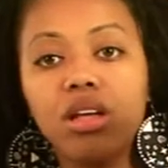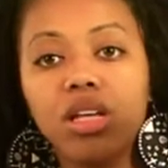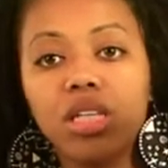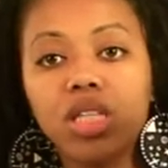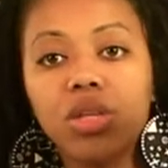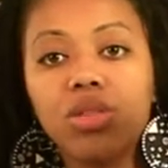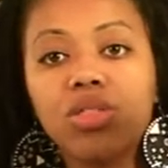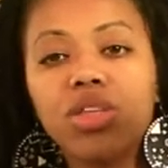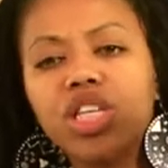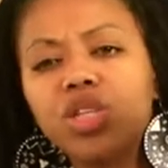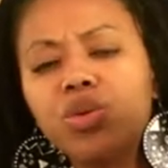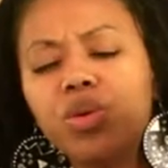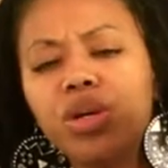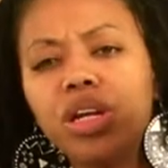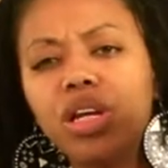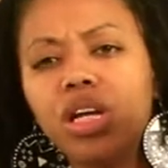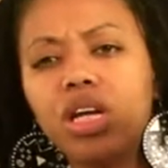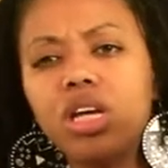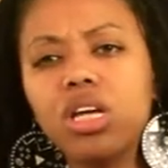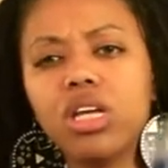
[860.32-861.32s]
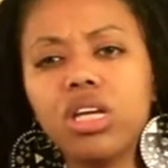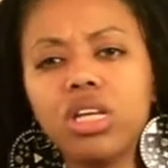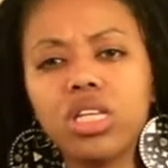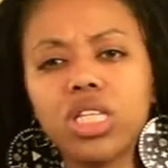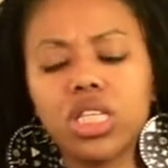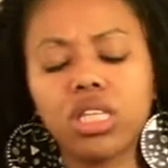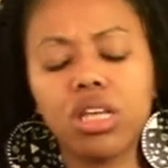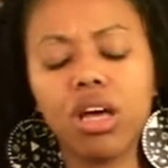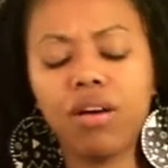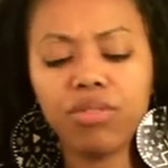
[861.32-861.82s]
So this one
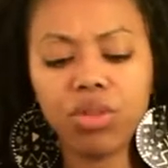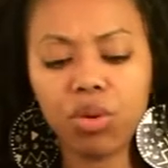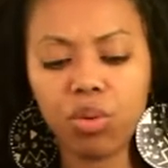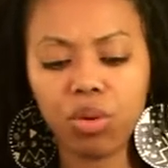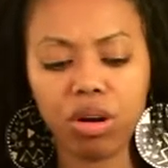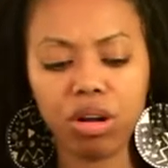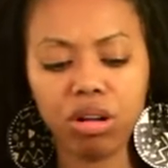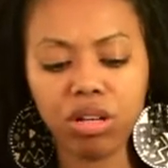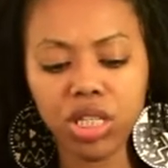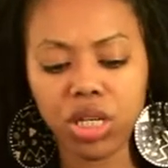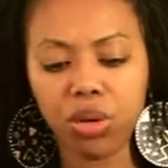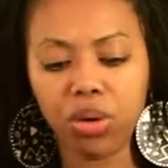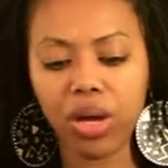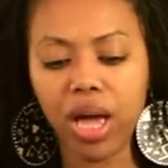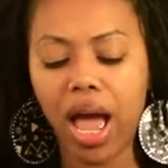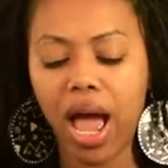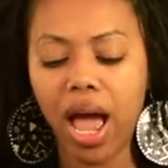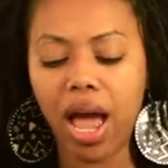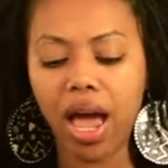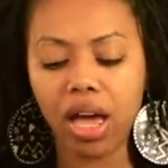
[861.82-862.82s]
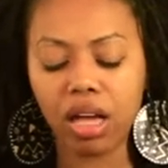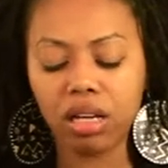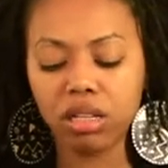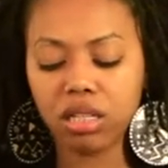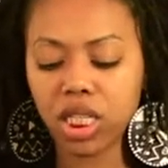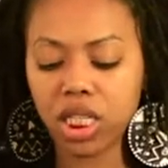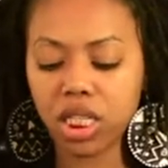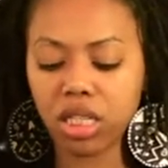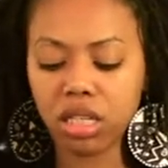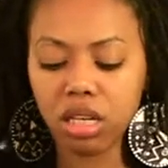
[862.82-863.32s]
is of the world, so it
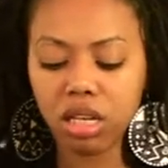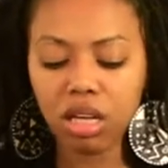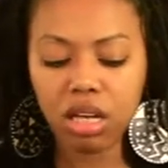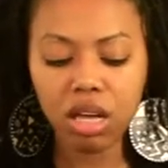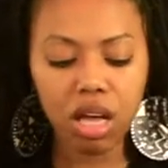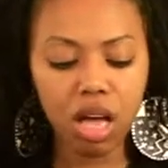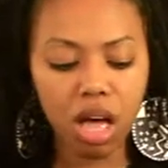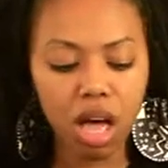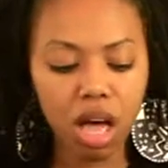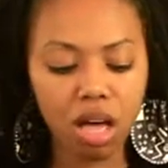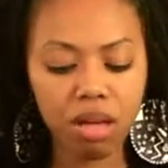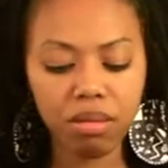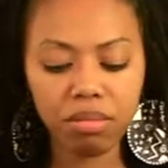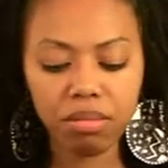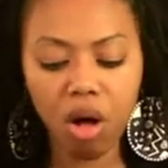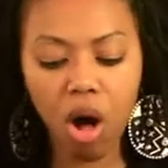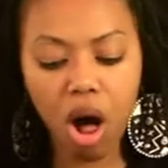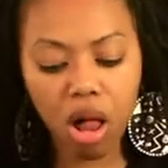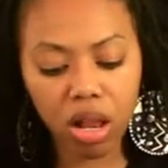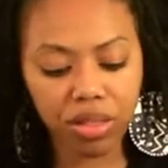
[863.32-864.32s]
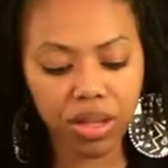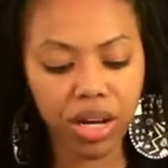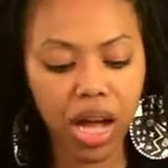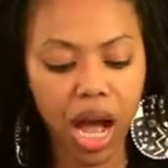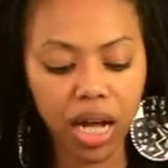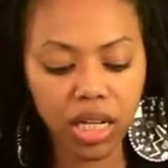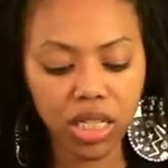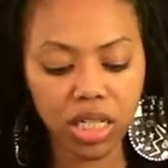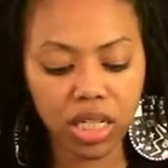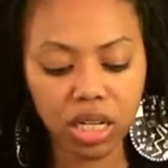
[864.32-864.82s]
has um, all of the
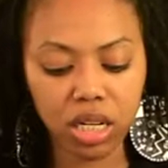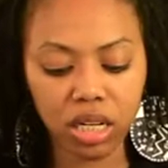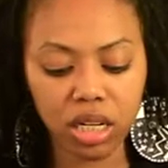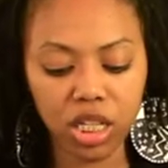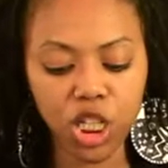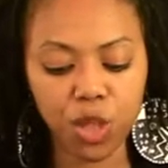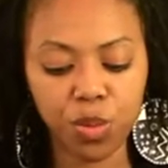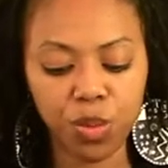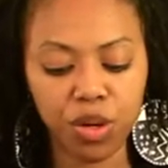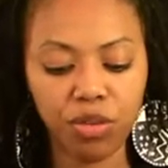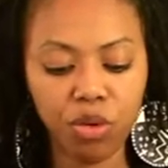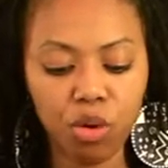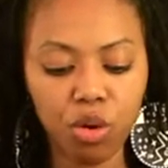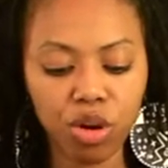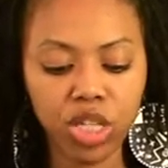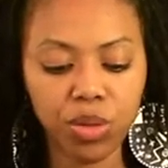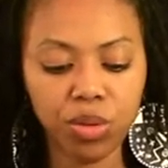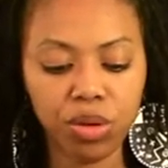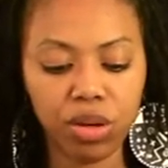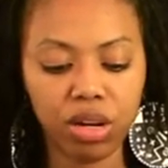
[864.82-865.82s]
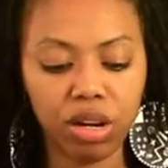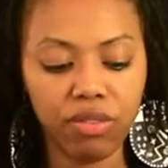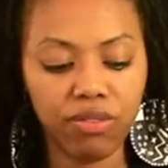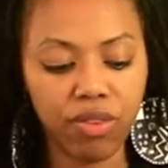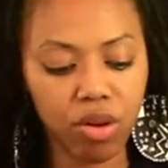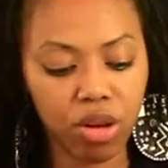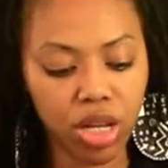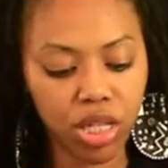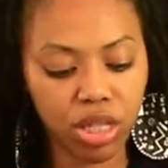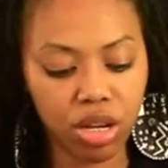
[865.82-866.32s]
continents, but of course we're going to
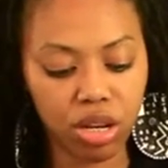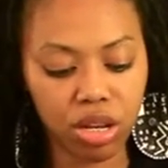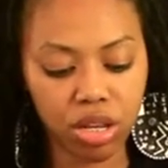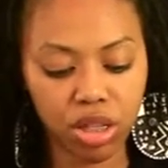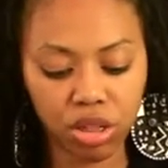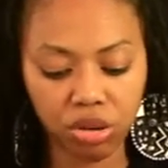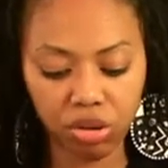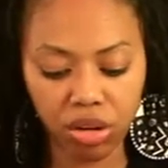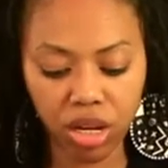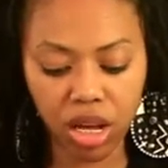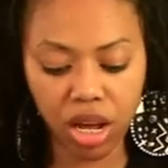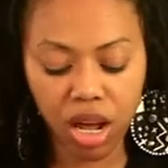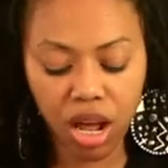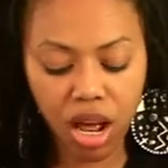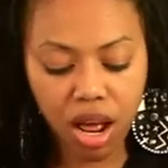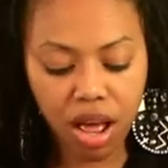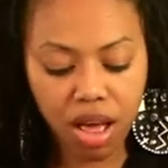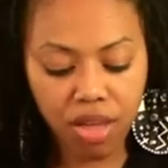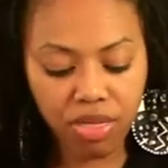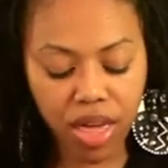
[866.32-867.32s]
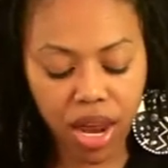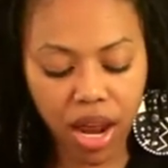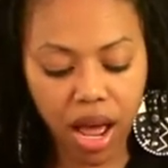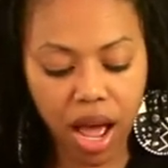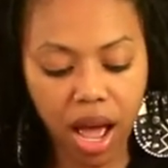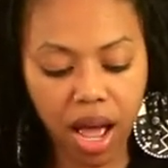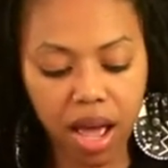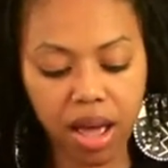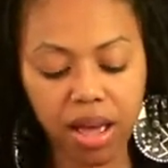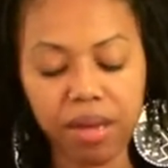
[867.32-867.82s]
focus on the three that
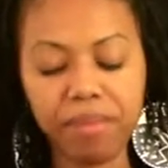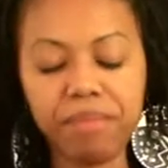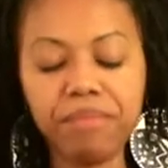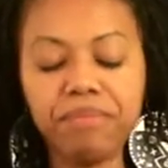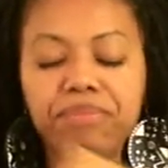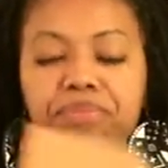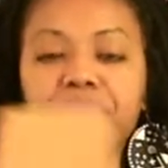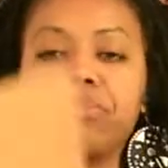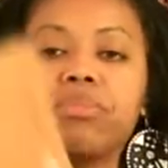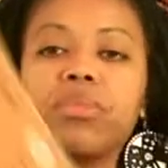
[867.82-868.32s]
I'm